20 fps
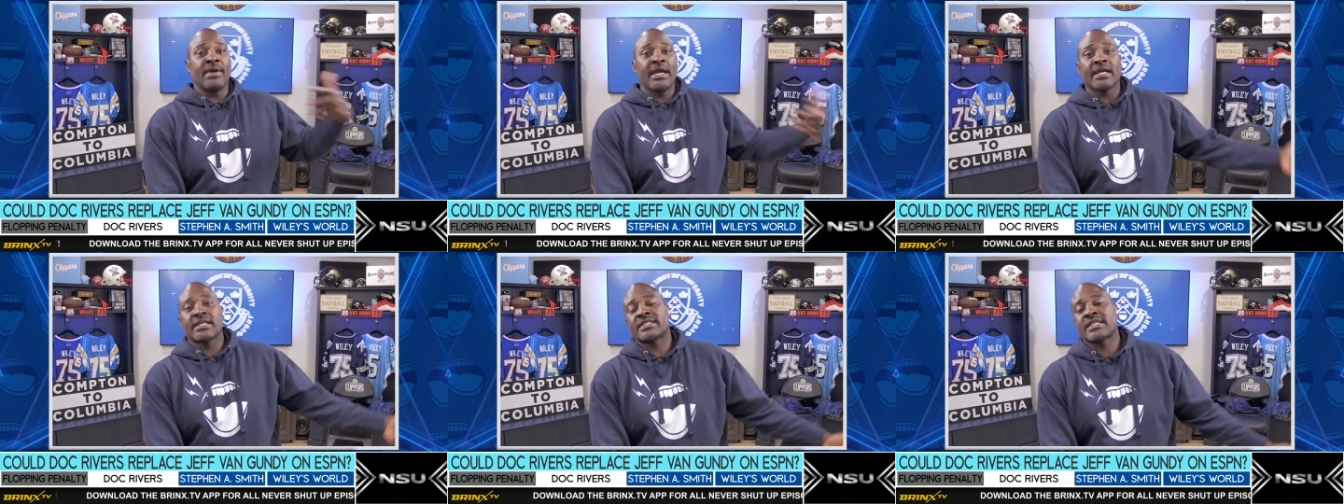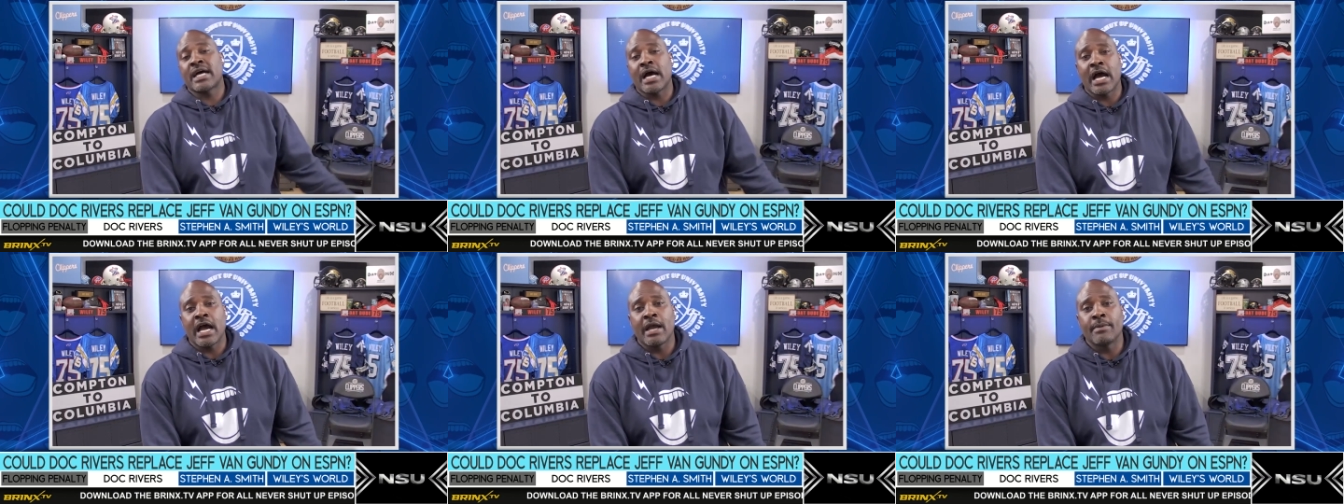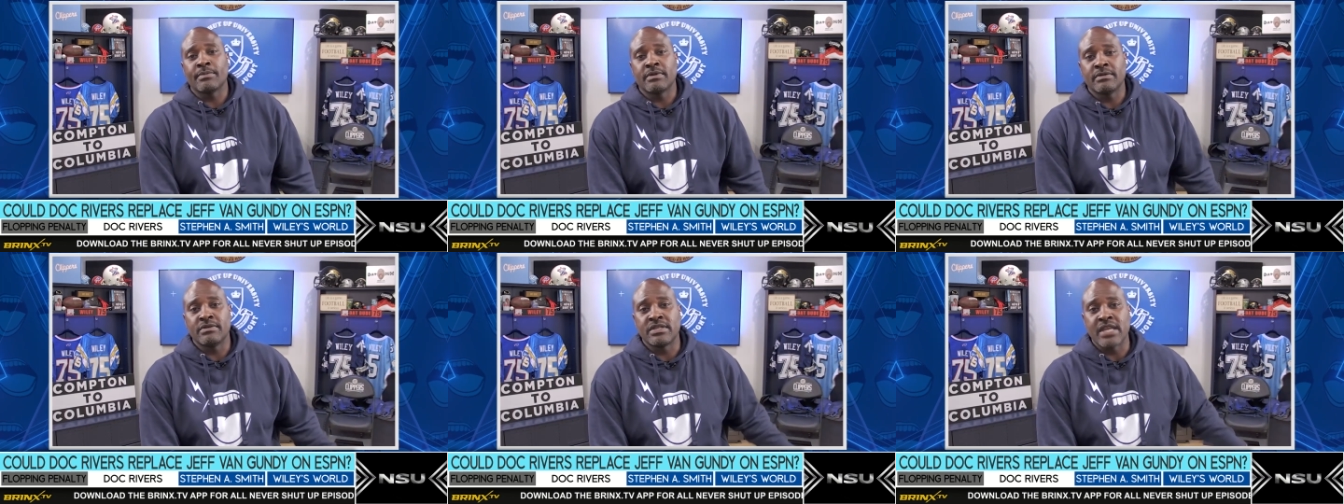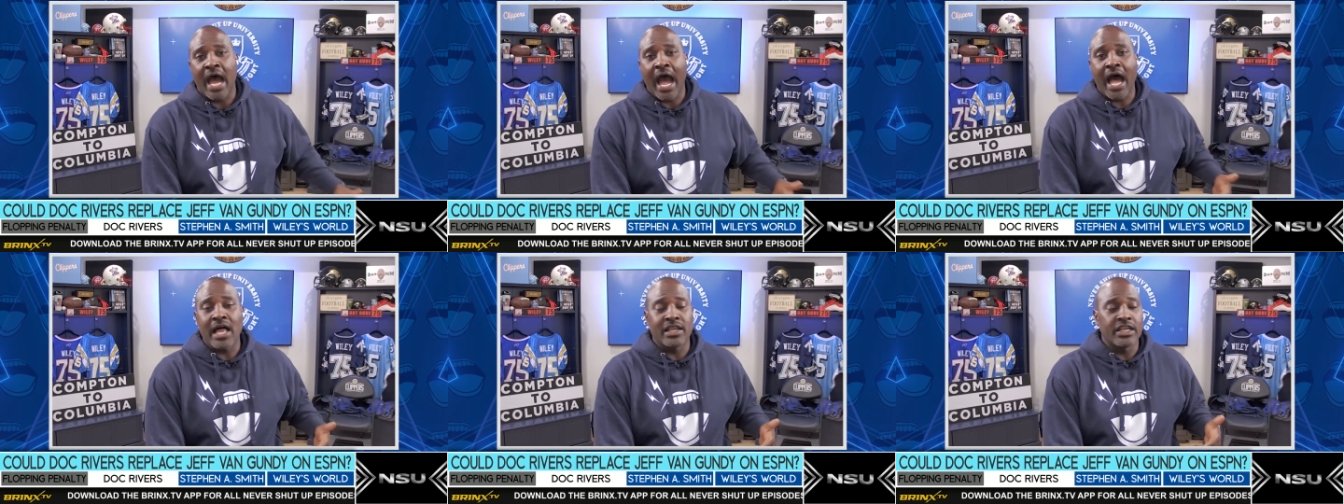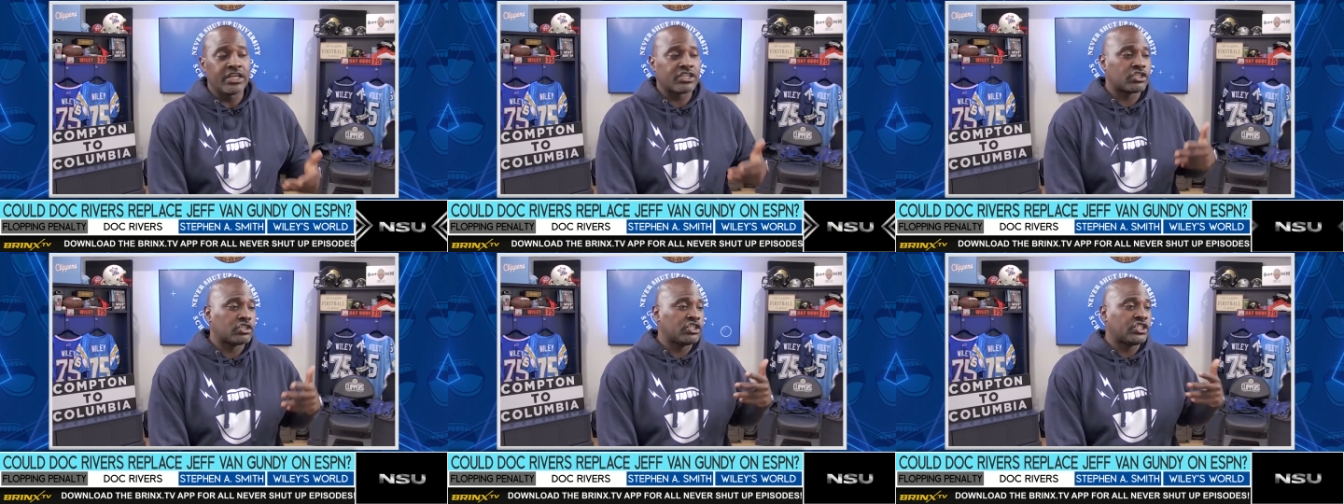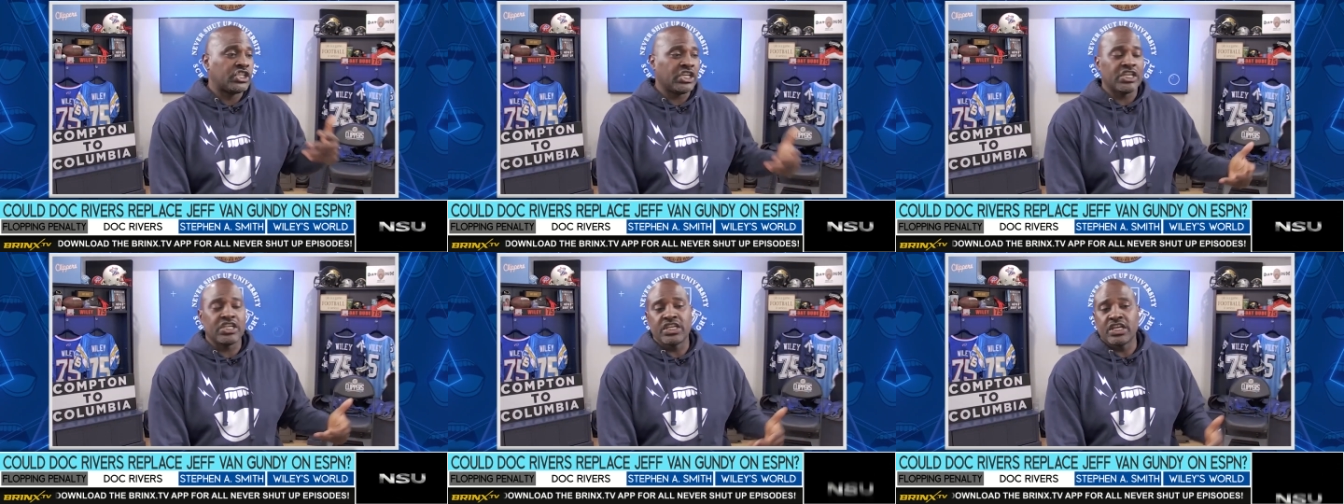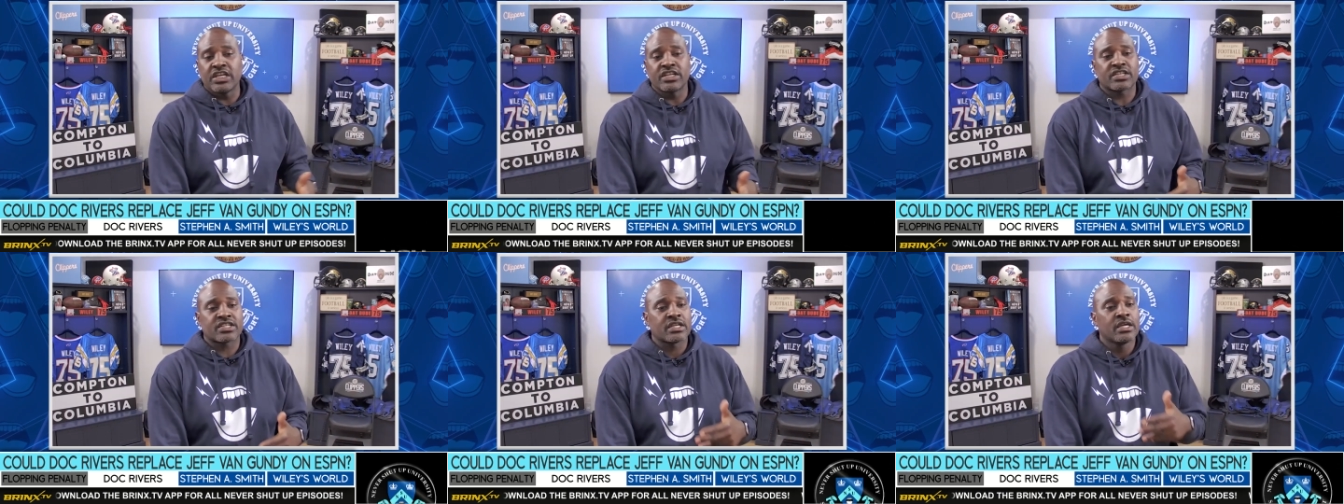big time knowledge,
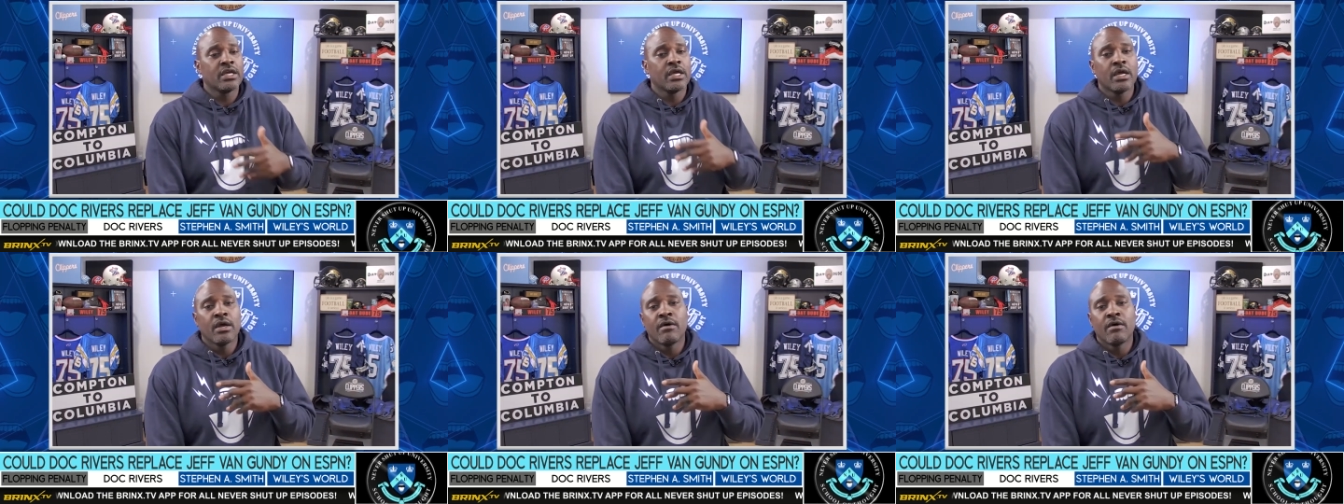genius,